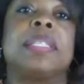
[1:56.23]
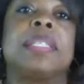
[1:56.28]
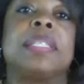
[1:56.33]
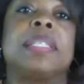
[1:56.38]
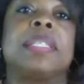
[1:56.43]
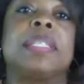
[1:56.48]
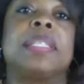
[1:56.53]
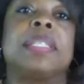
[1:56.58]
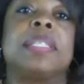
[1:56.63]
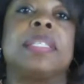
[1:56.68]

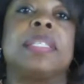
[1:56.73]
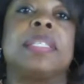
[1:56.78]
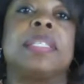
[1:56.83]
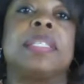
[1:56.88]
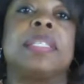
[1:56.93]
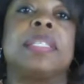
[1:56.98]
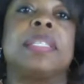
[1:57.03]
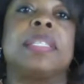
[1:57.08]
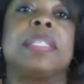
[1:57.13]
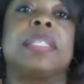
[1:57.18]
He was
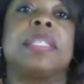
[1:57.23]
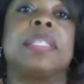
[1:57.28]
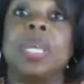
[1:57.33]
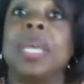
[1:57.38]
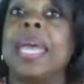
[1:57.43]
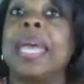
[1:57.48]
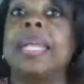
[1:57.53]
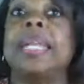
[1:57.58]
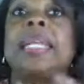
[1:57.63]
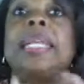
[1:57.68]
impeached
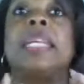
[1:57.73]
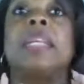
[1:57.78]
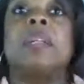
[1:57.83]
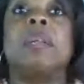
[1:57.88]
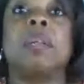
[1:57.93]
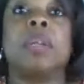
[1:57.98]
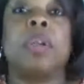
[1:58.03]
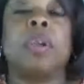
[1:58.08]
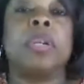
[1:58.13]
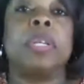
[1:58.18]
and he
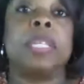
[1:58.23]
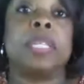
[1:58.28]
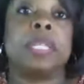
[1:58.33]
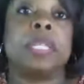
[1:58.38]
had learned